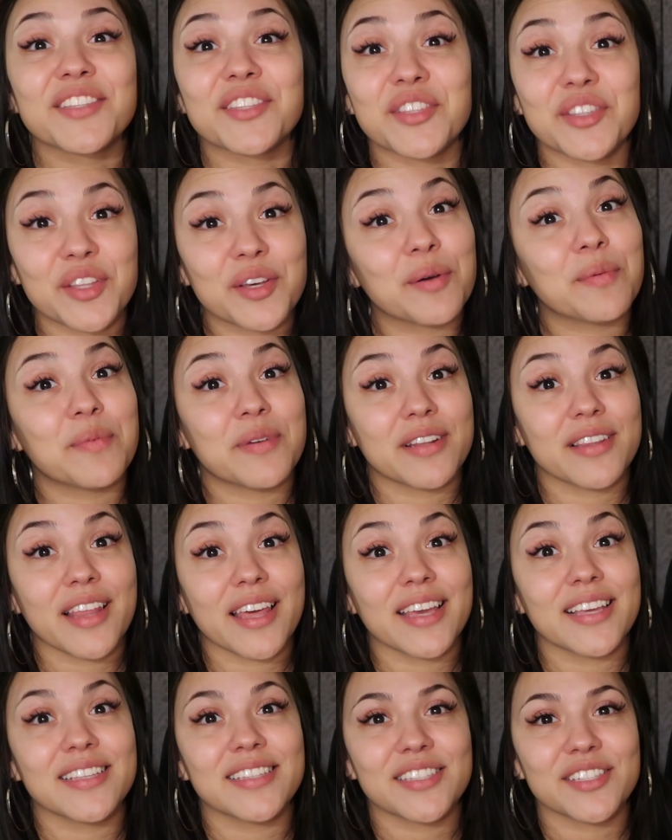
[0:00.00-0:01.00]
No, but
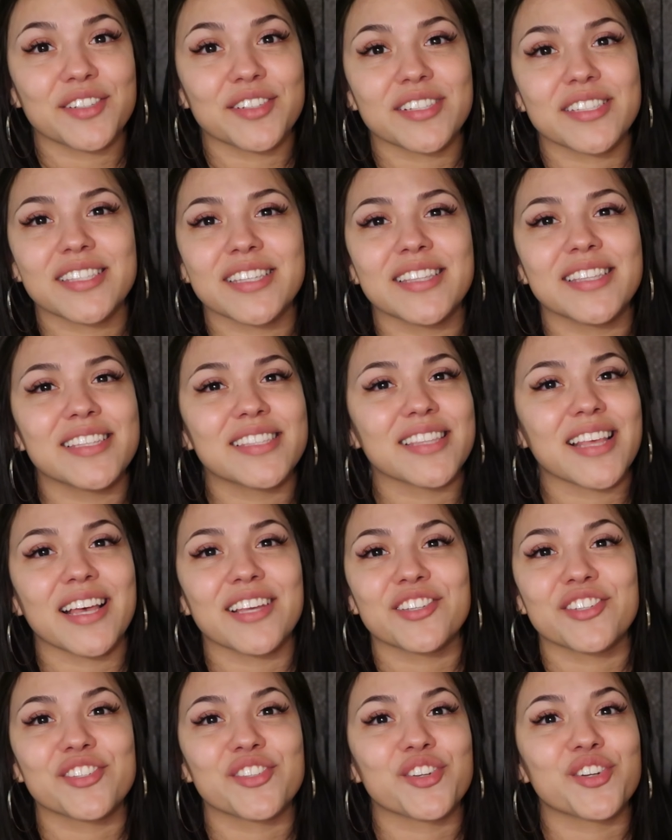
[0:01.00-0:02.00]
like seriously, these
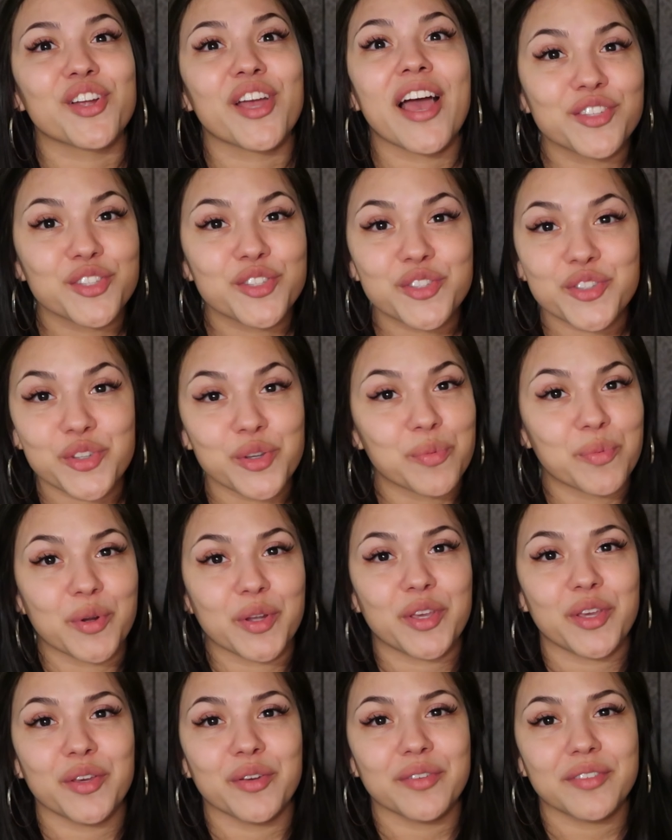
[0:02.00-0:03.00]
lashes are super
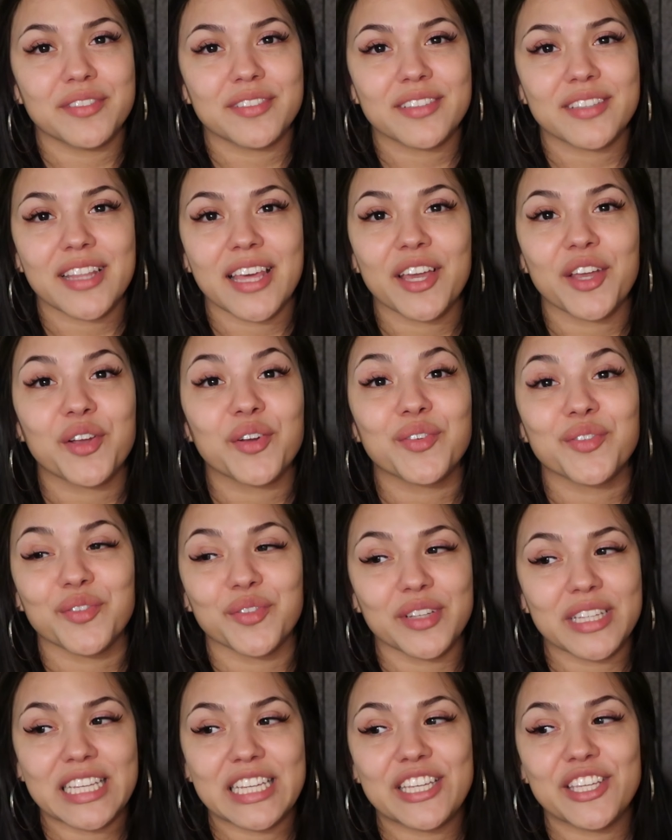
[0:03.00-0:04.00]
cute, like
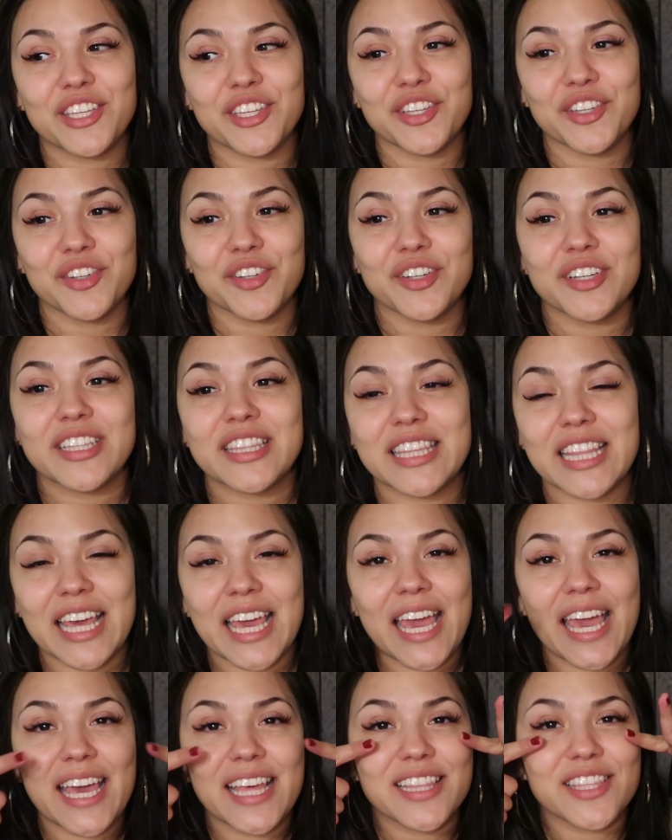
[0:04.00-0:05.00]
really cute. The
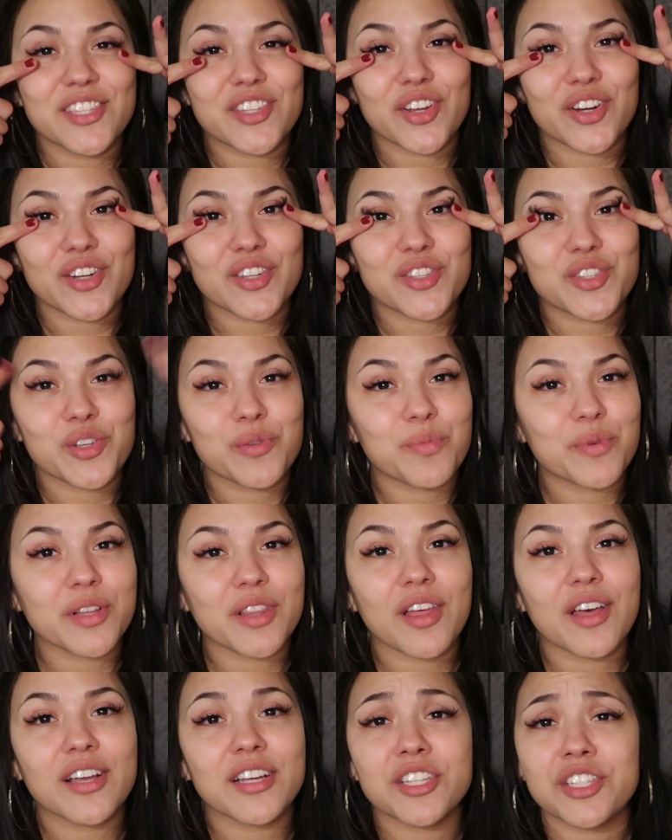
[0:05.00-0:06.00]
ends are super
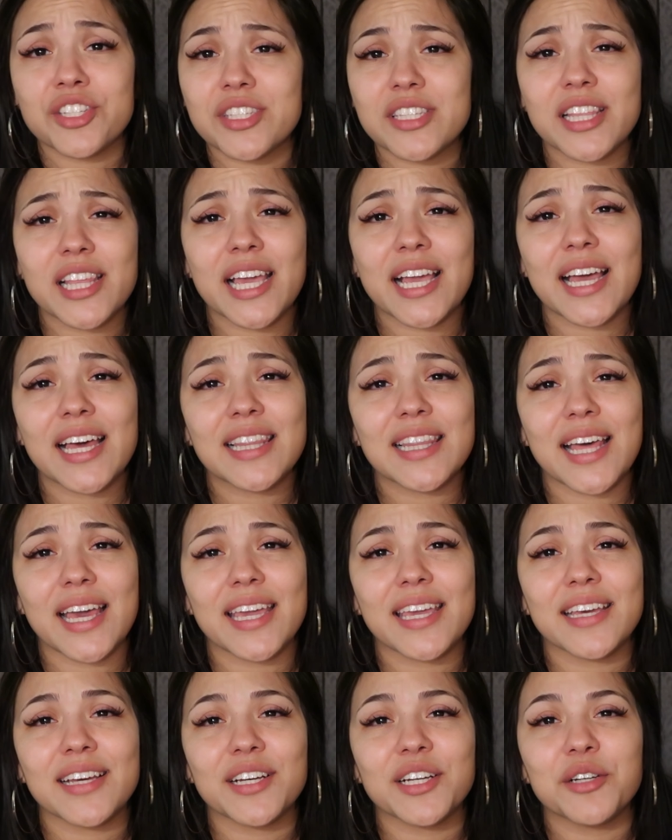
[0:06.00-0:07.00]
long, just like I
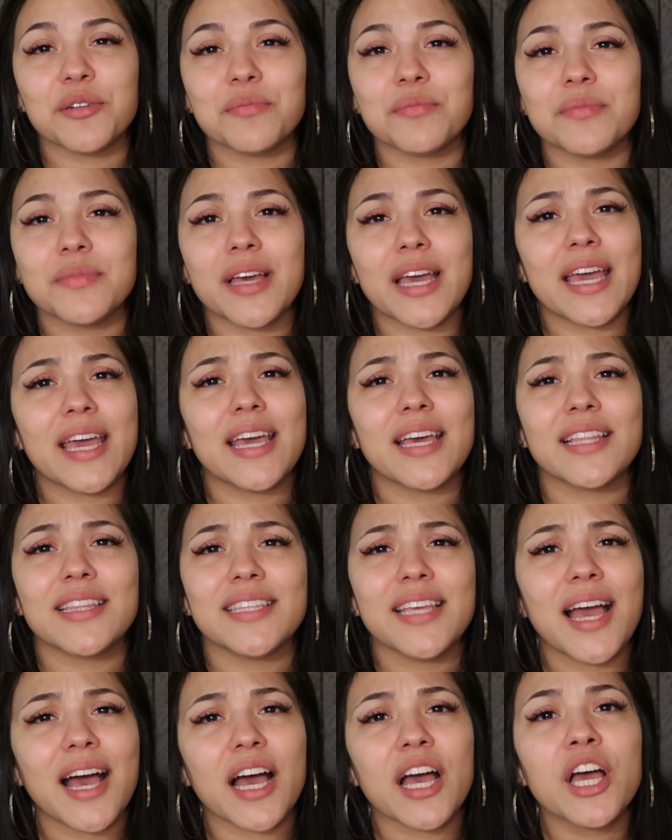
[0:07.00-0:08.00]
like them.
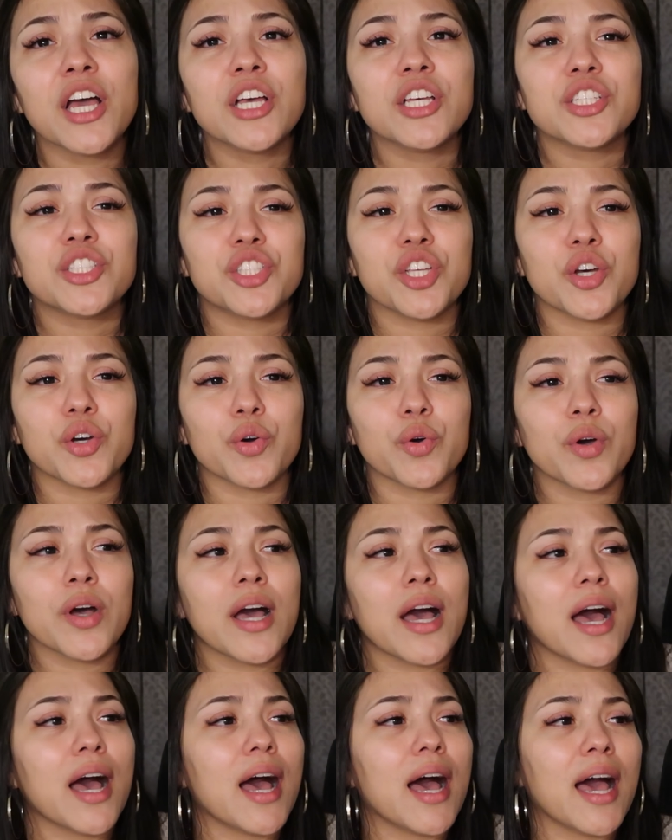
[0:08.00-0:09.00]
And yeah, so
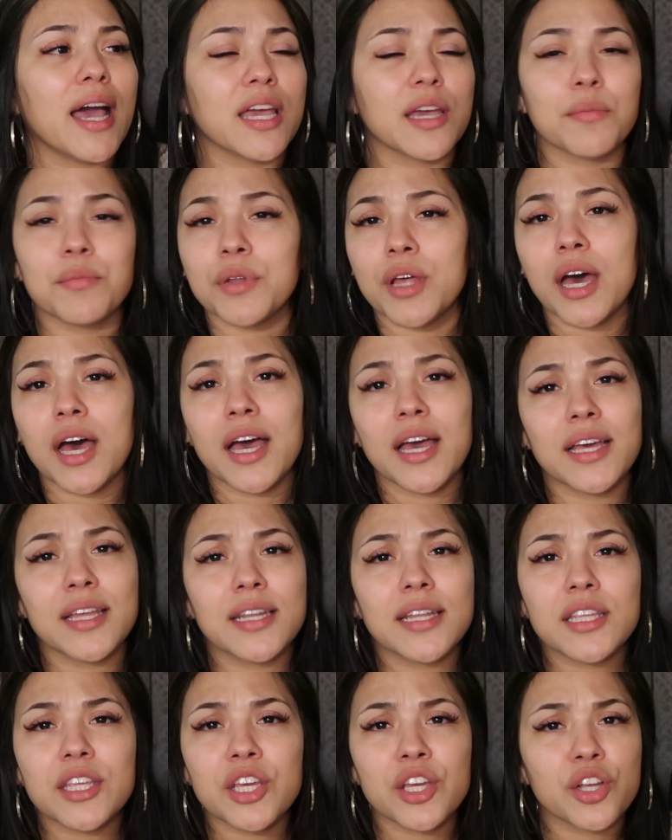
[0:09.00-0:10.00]
I am
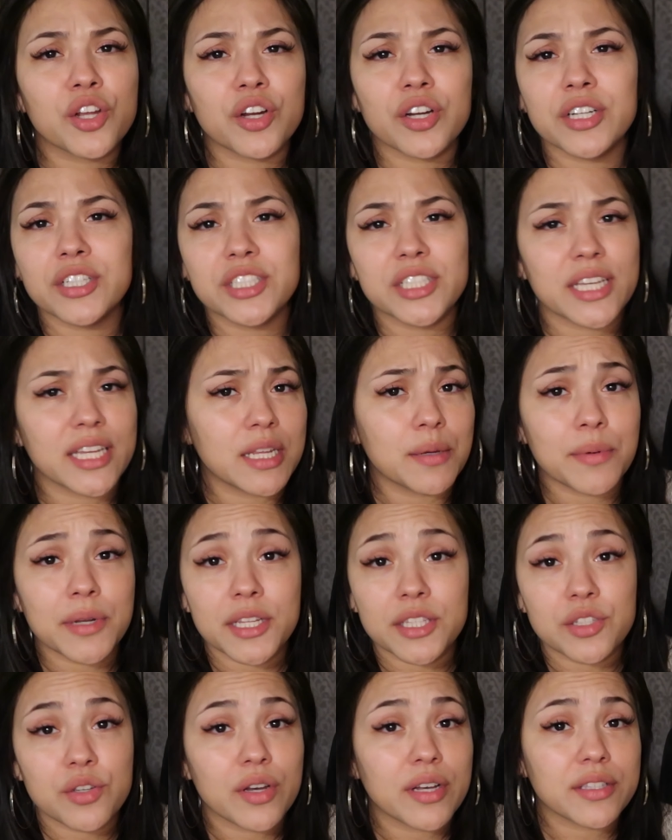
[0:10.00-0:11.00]
not encouraging
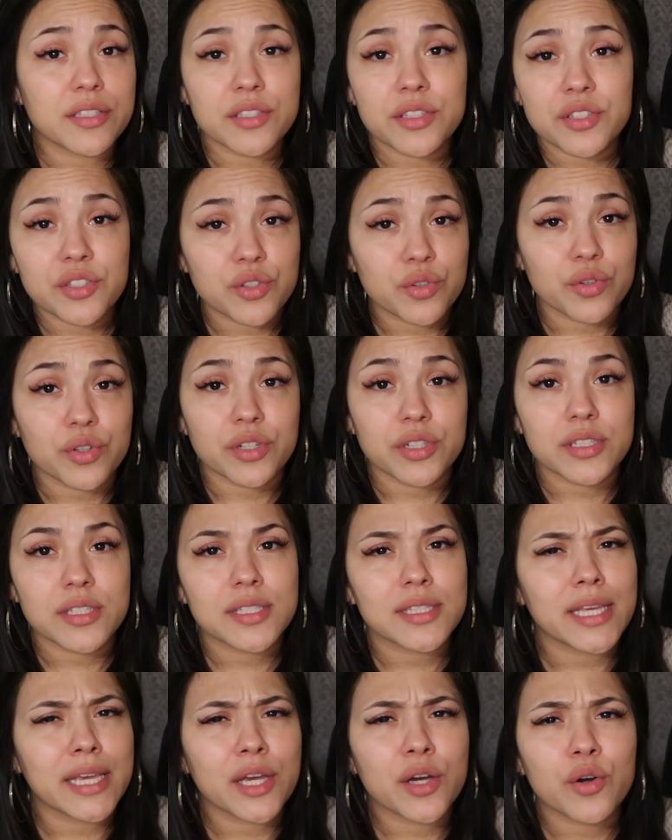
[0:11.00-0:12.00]
anybody to go out to the stores.
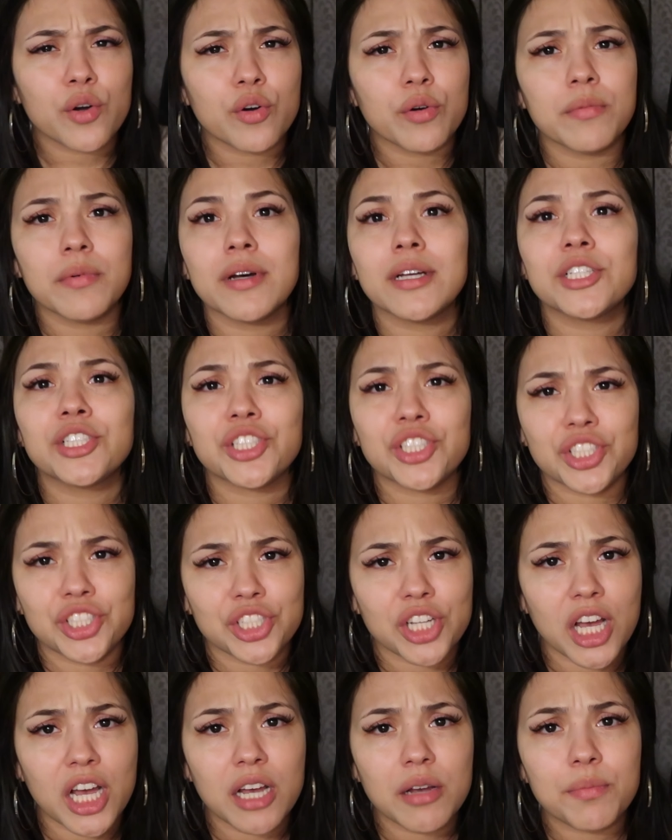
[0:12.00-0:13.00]
Stay home,
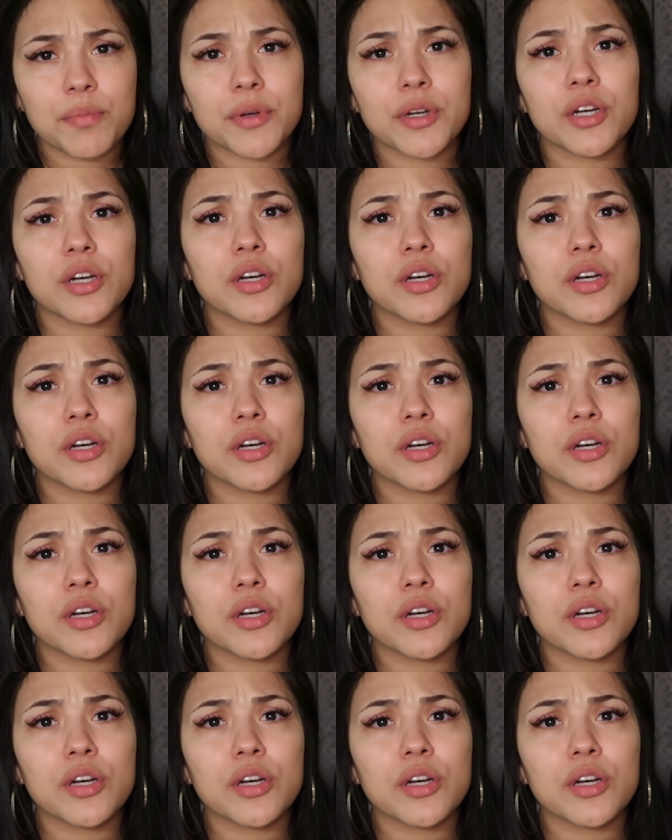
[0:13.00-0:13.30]
shop